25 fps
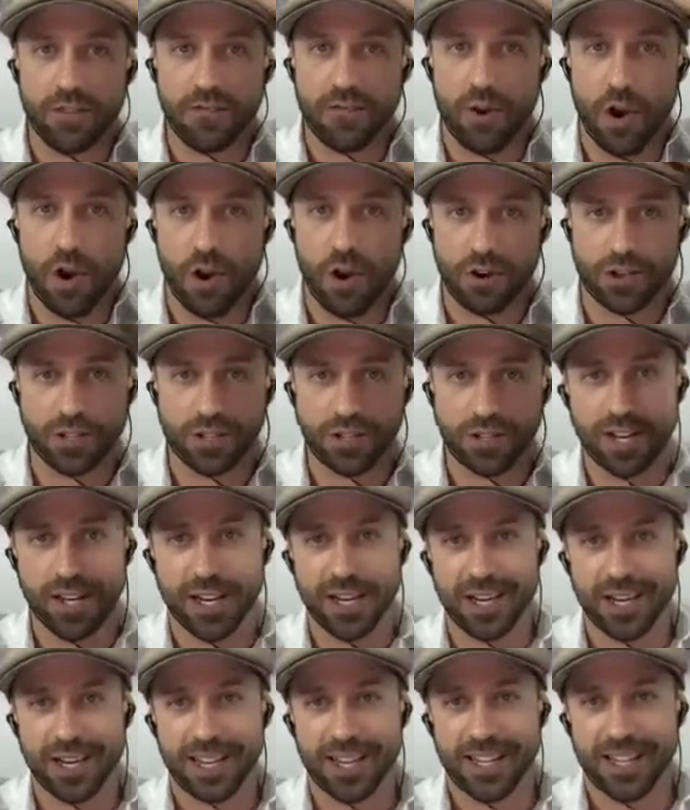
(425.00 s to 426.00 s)
ours,
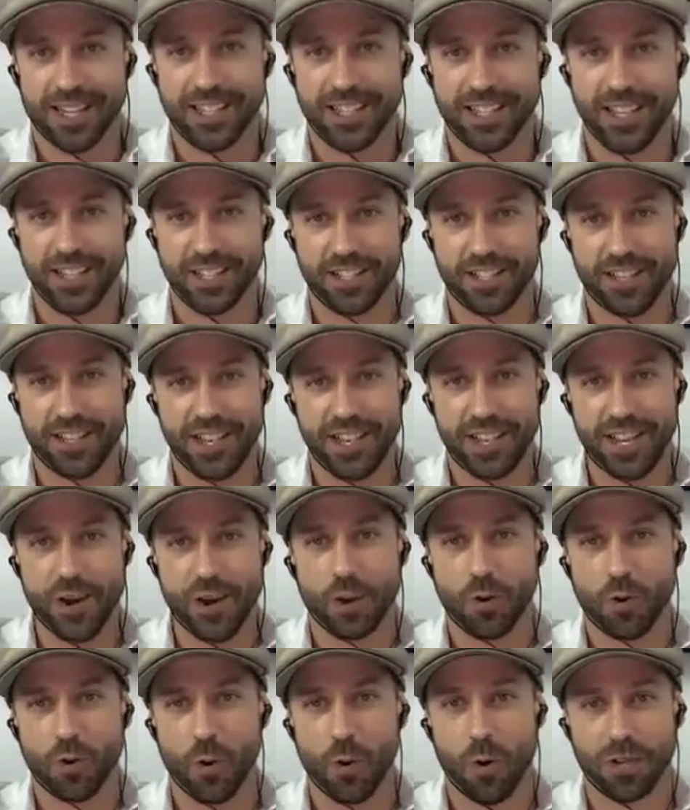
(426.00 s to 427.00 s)
this
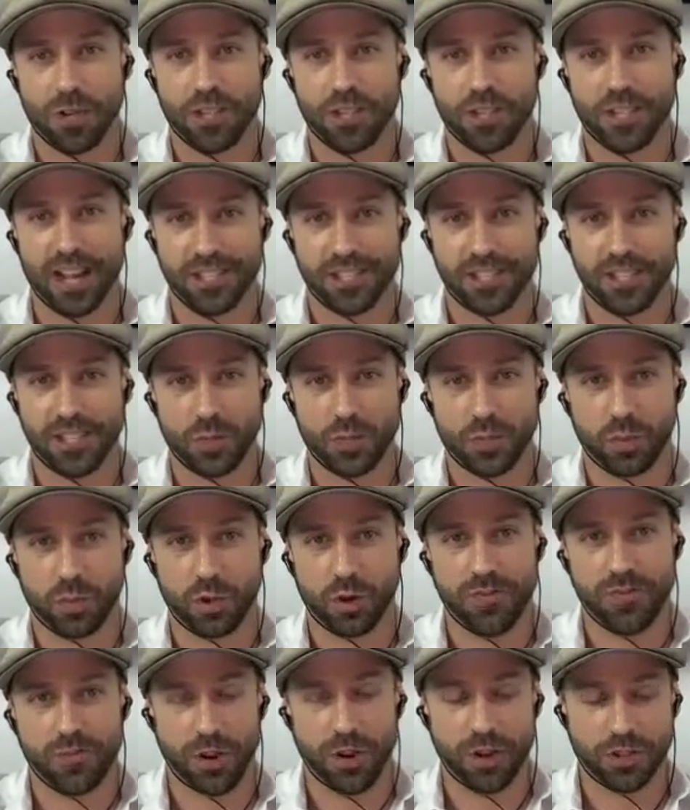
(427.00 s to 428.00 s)
neocortex and this
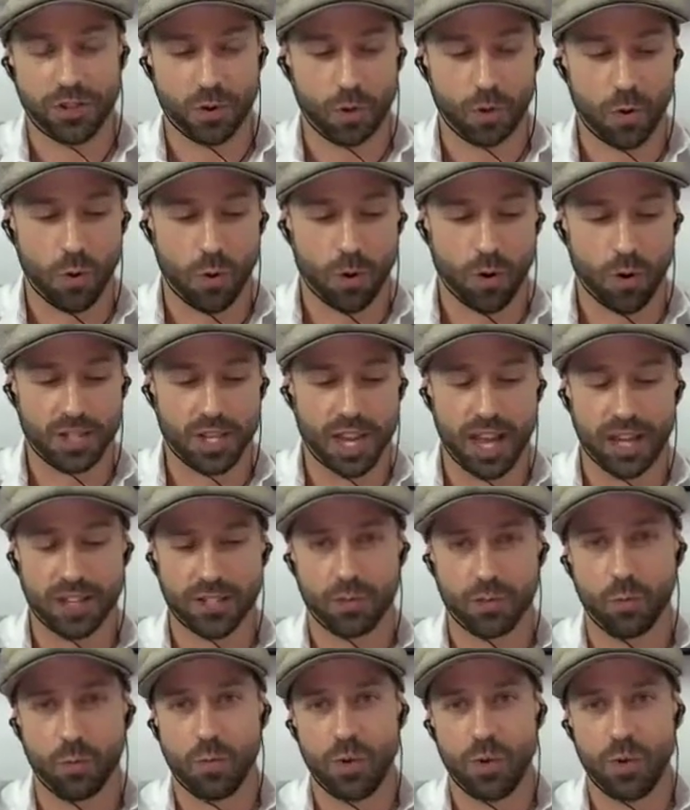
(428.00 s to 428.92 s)
prefrontal cortex,